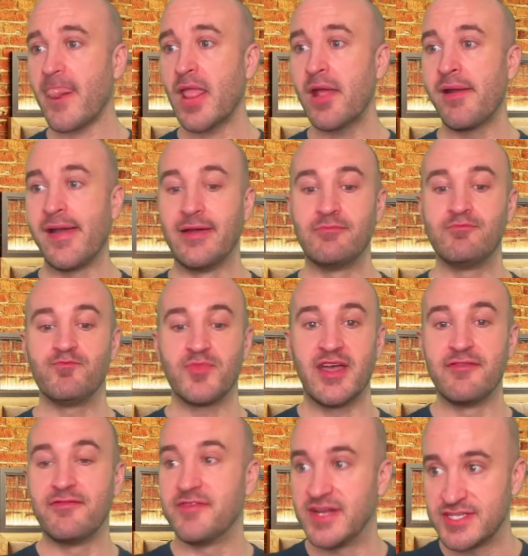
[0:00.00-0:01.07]
Okay,
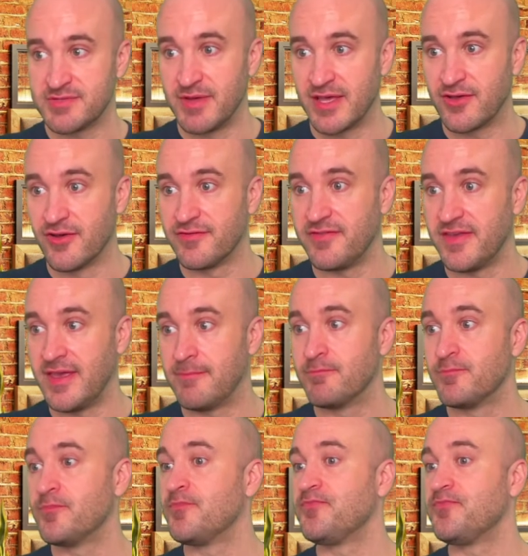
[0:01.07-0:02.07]
I finished my coffee.